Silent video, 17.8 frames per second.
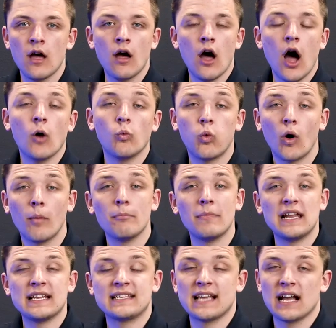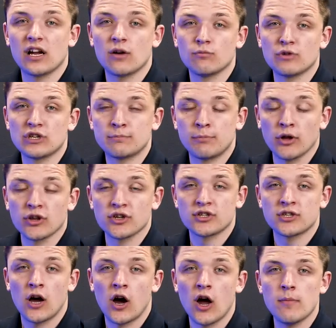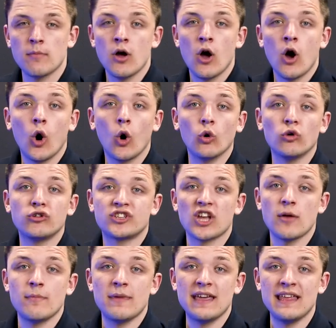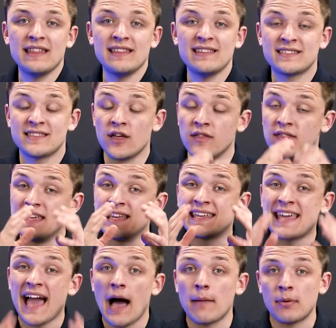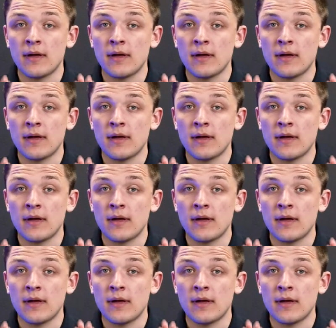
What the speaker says: A 1 millisecond response time also means that the gap